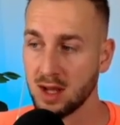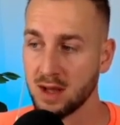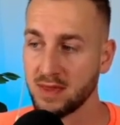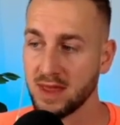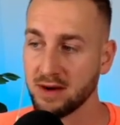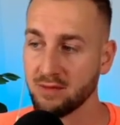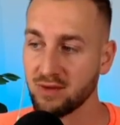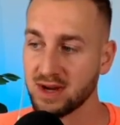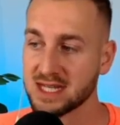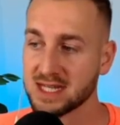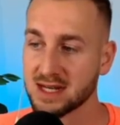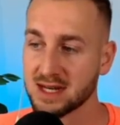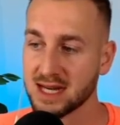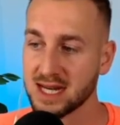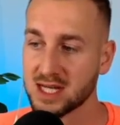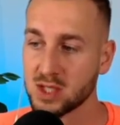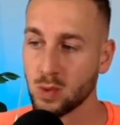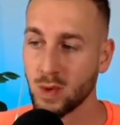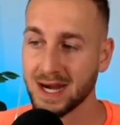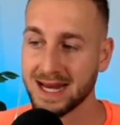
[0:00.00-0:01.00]
Then
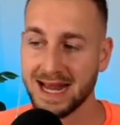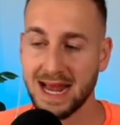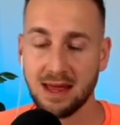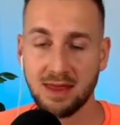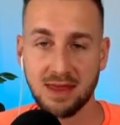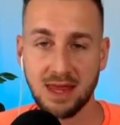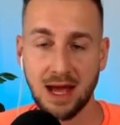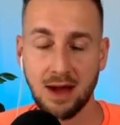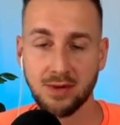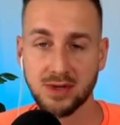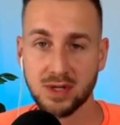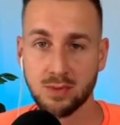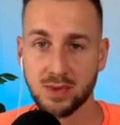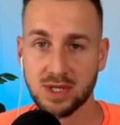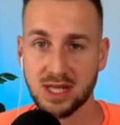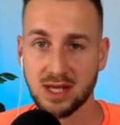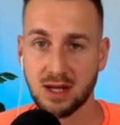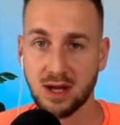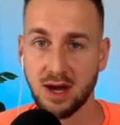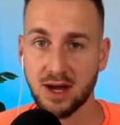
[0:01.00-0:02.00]
recently, 28,000
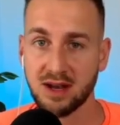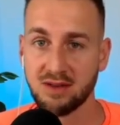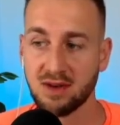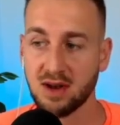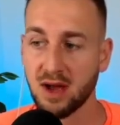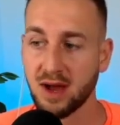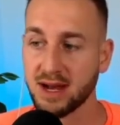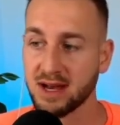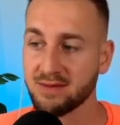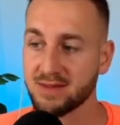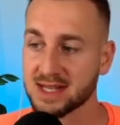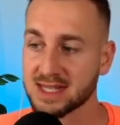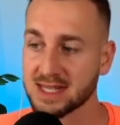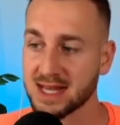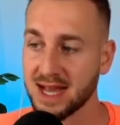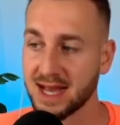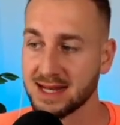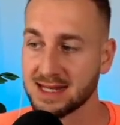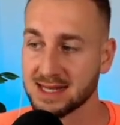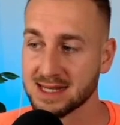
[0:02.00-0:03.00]
was the kind of line in the
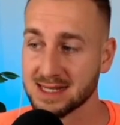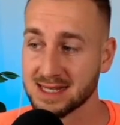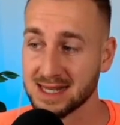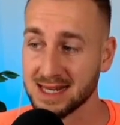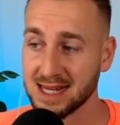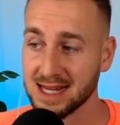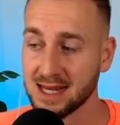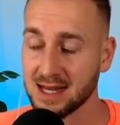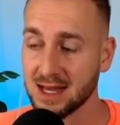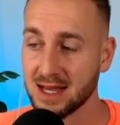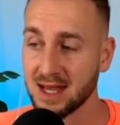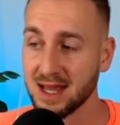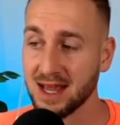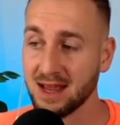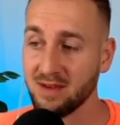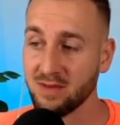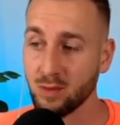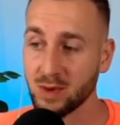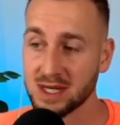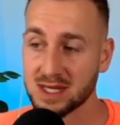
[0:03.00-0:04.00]
sand to see
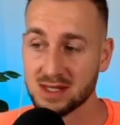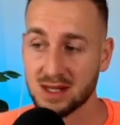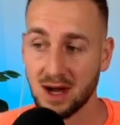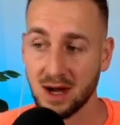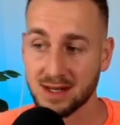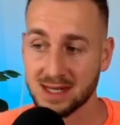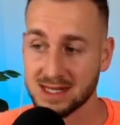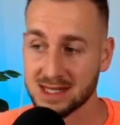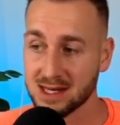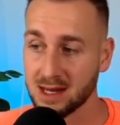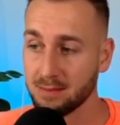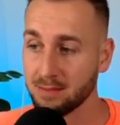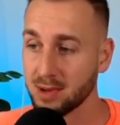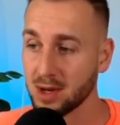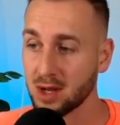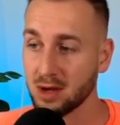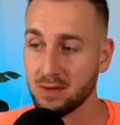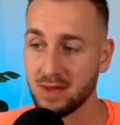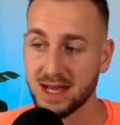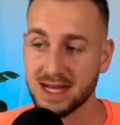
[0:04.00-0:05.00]
if we start to slip
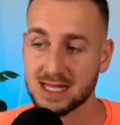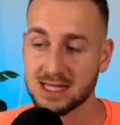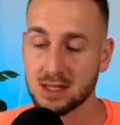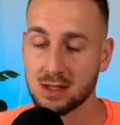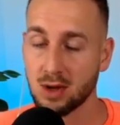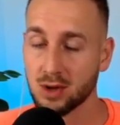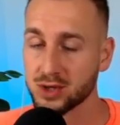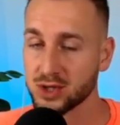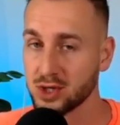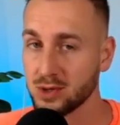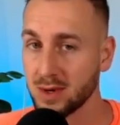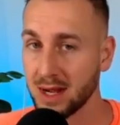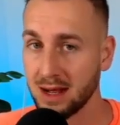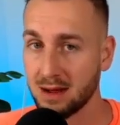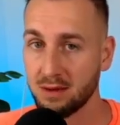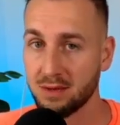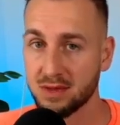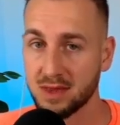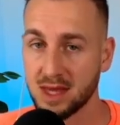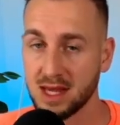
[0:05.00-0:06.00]
below this, not too
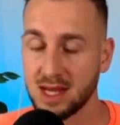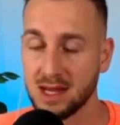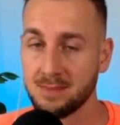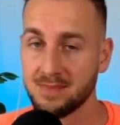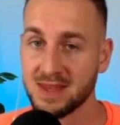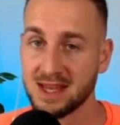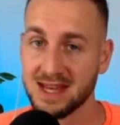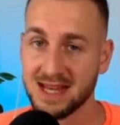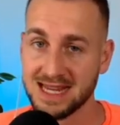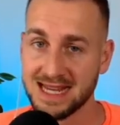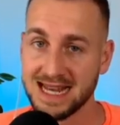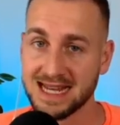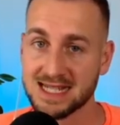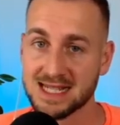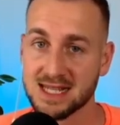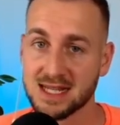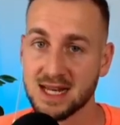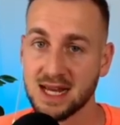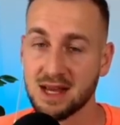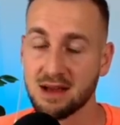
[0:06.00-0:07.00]
healthy.
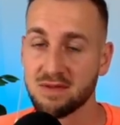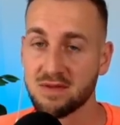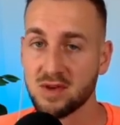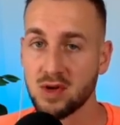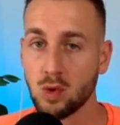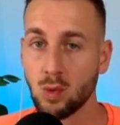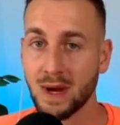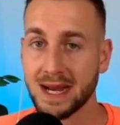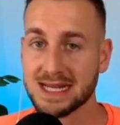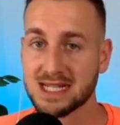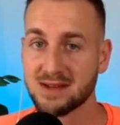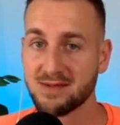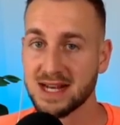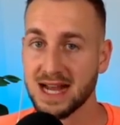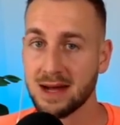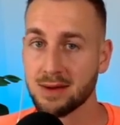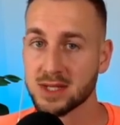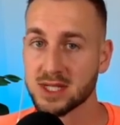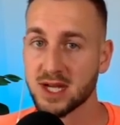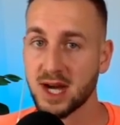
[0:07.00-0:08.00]
Yesterday, a few wicks to the
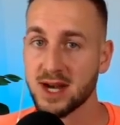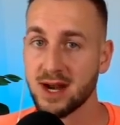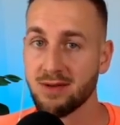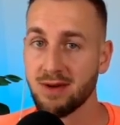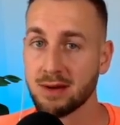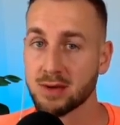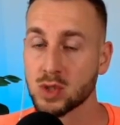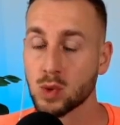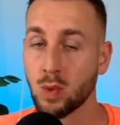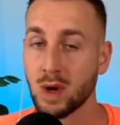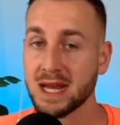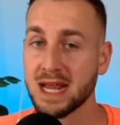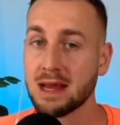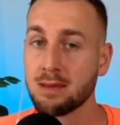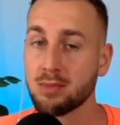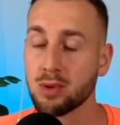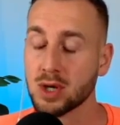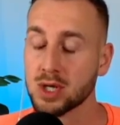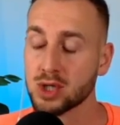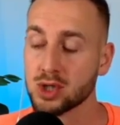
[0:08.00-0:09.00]
downside around
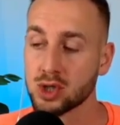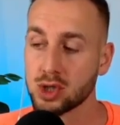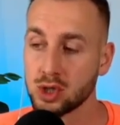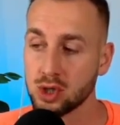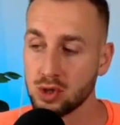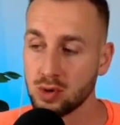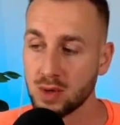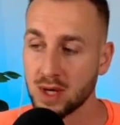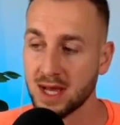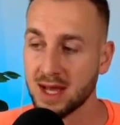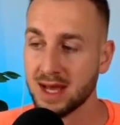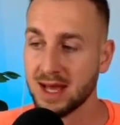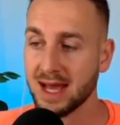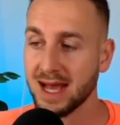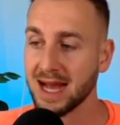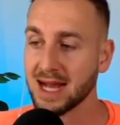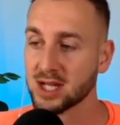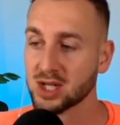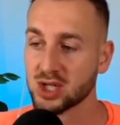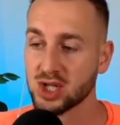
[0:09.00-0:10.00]
28.2
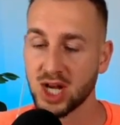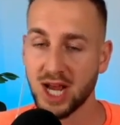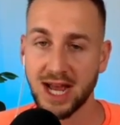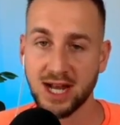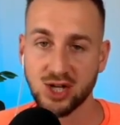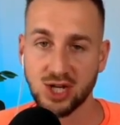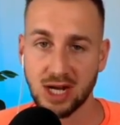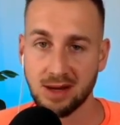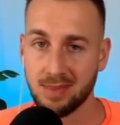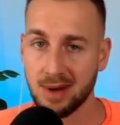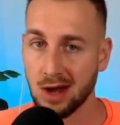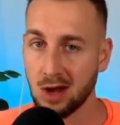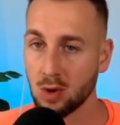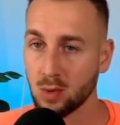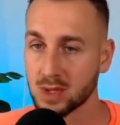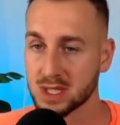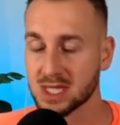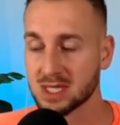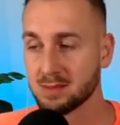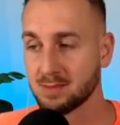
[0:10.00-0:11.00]
as Chair Jay Powell
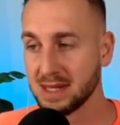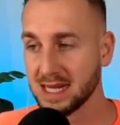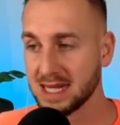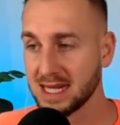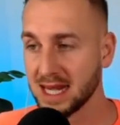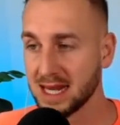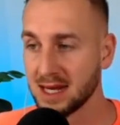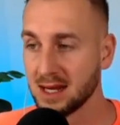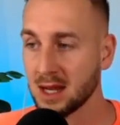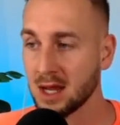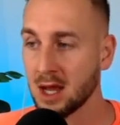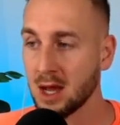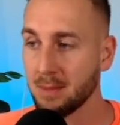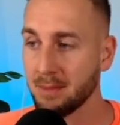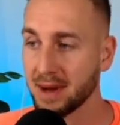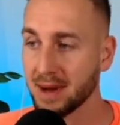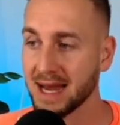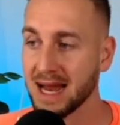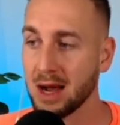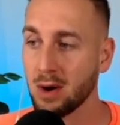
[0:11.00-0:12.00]
was speaking,
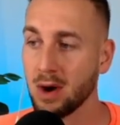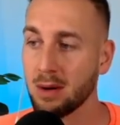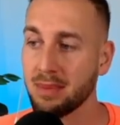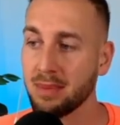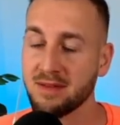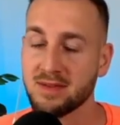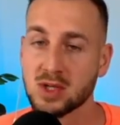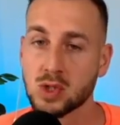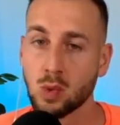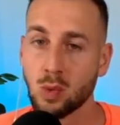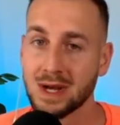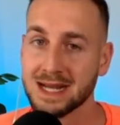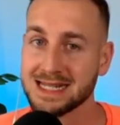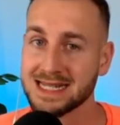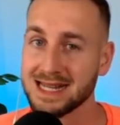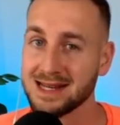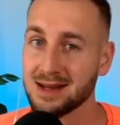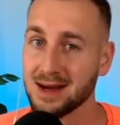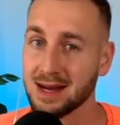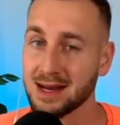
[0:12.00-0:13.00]
but now above
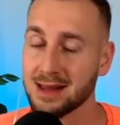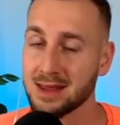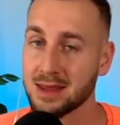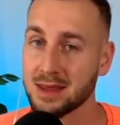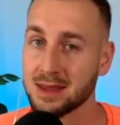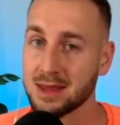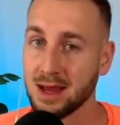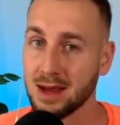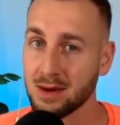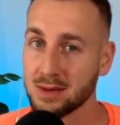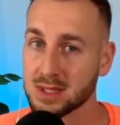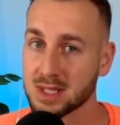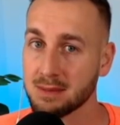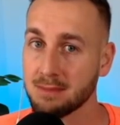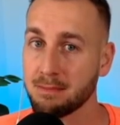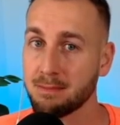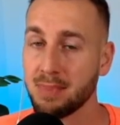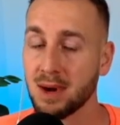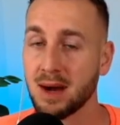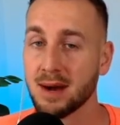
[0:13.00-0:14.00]

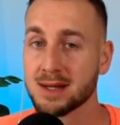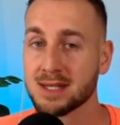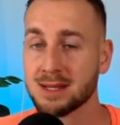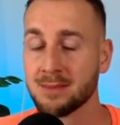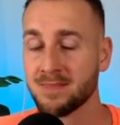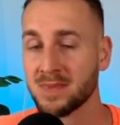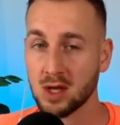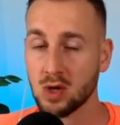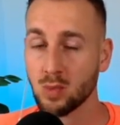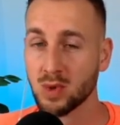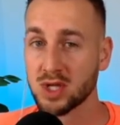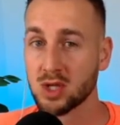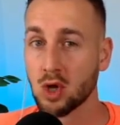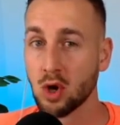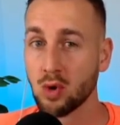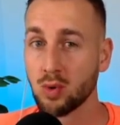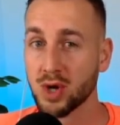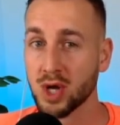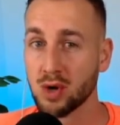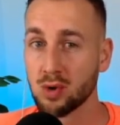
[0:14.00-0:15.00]
29,000 bucks with
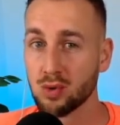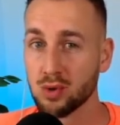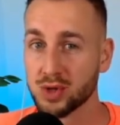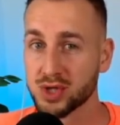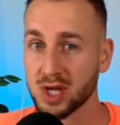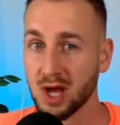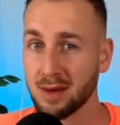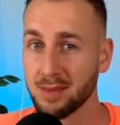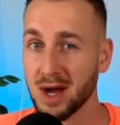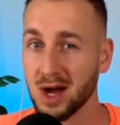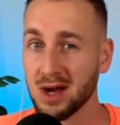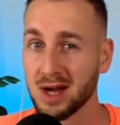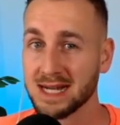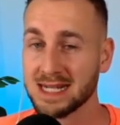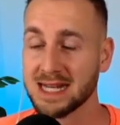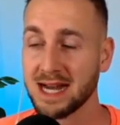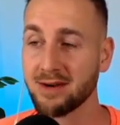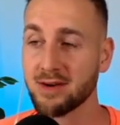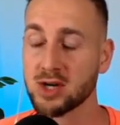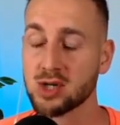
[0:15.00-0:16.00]
gold at all-time high
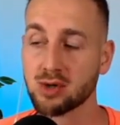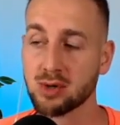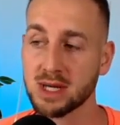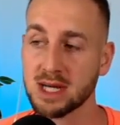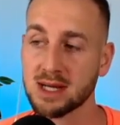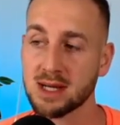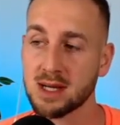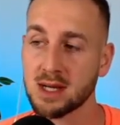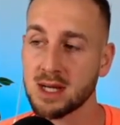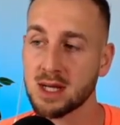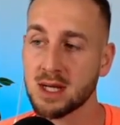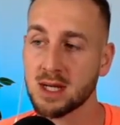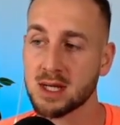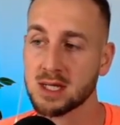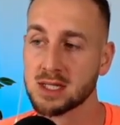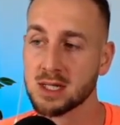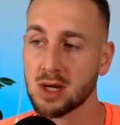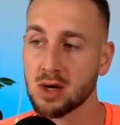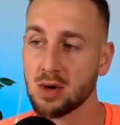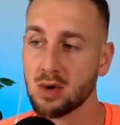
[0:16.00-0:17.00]
territory.
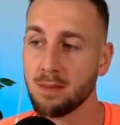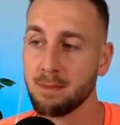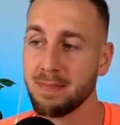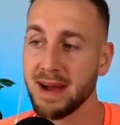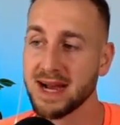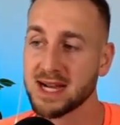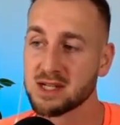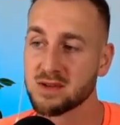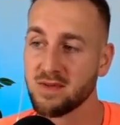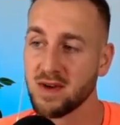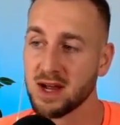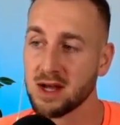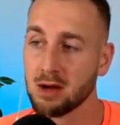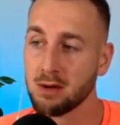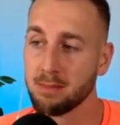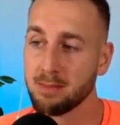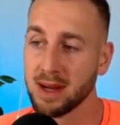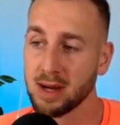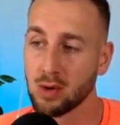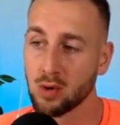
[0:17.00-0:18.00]
So banks
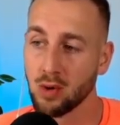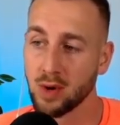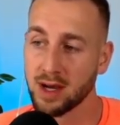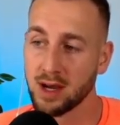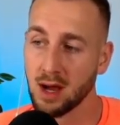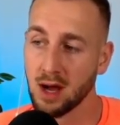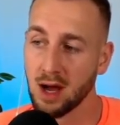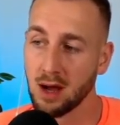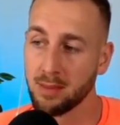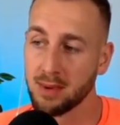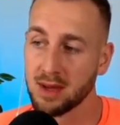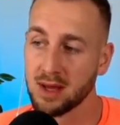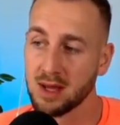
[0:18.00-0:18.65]
fail, Bitcoin up,